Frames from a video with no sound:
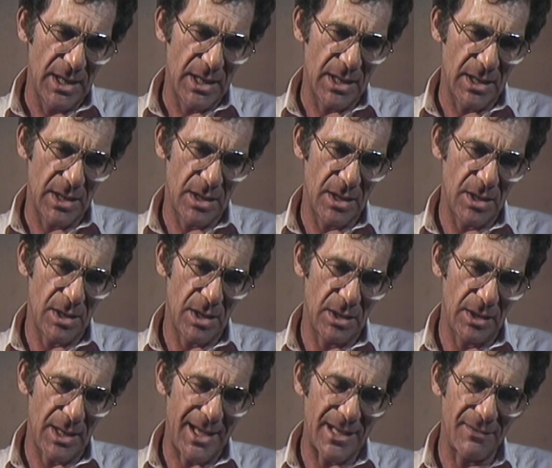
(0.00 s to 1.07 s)
Uh, a
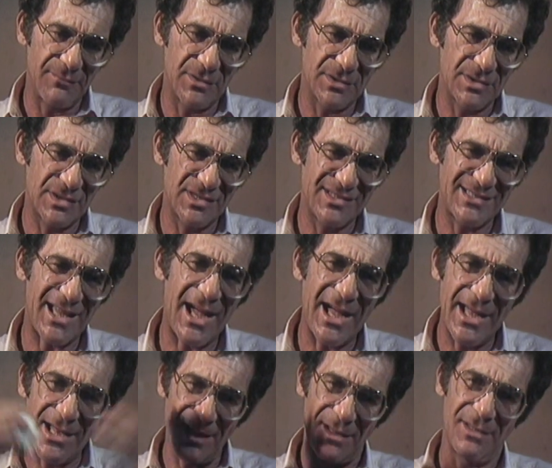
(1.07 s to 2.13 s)
lot of the
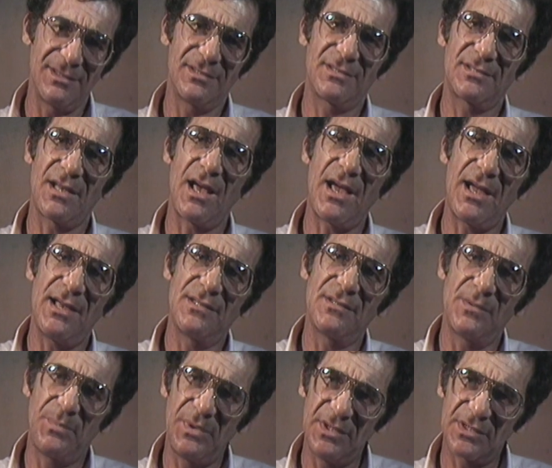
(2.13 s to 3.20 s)
style and size of
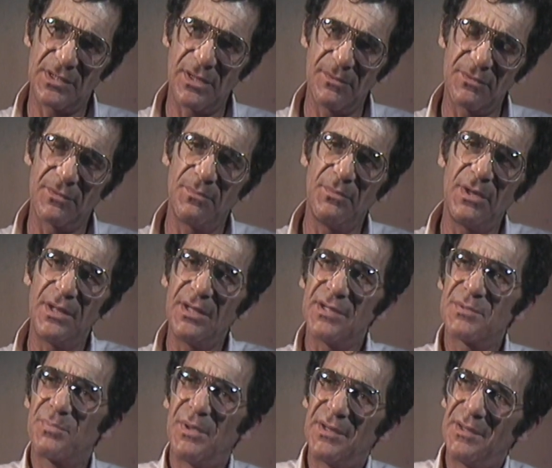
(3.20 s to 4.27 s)
the piece comes from
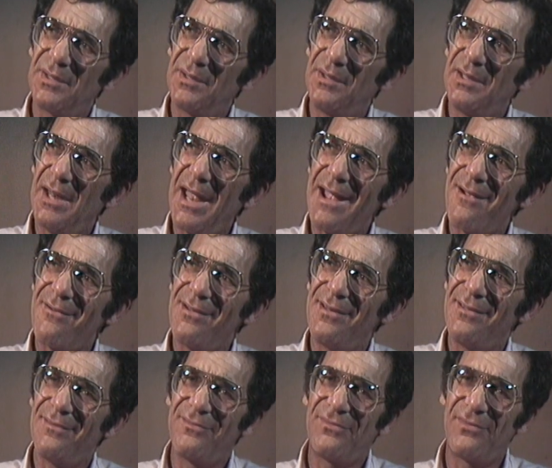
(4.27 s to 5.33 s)
Milius, but the
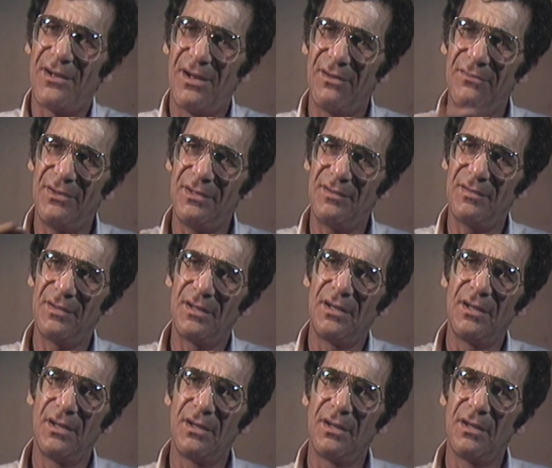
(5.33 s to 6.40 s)
narrative of it
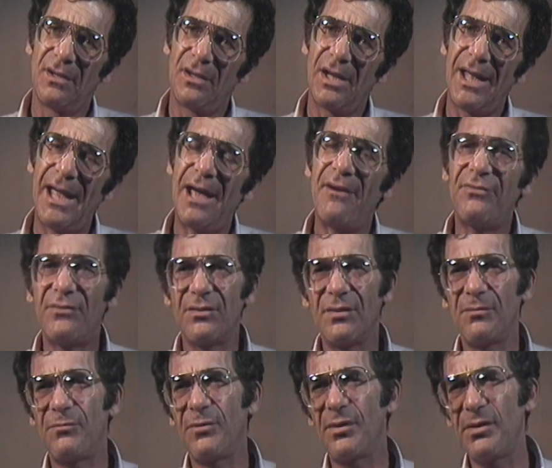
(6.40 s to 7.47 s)
after
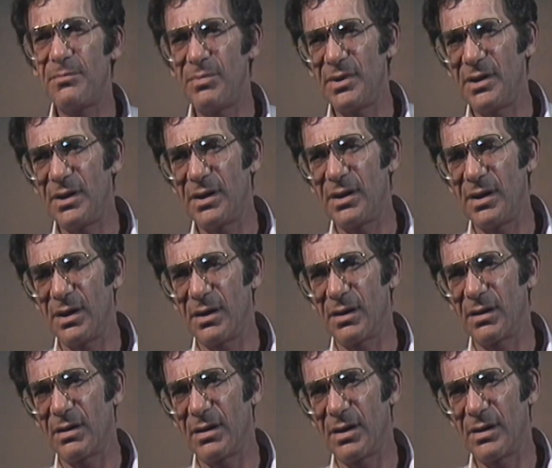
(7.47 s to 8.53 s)
the very beginning
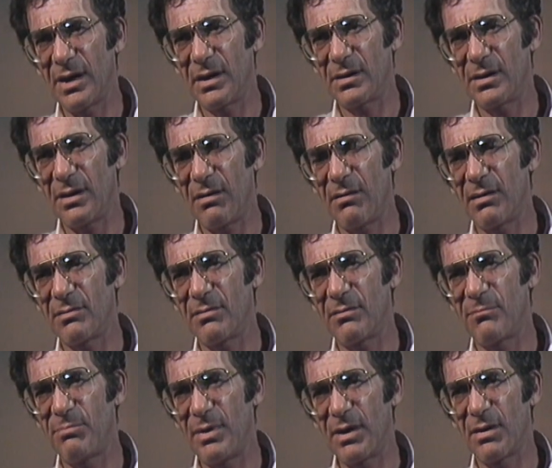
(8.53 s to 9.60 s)
and that character
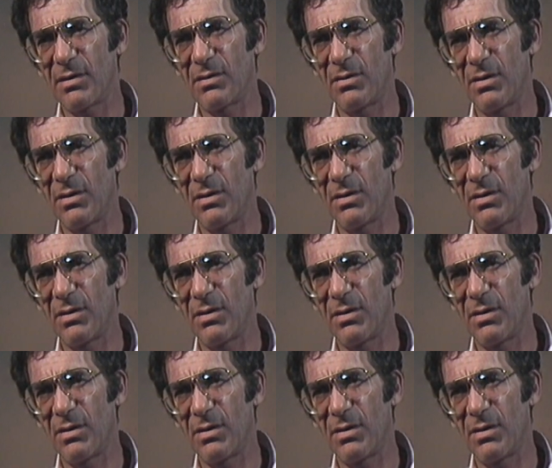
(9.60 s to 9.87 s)
of Bear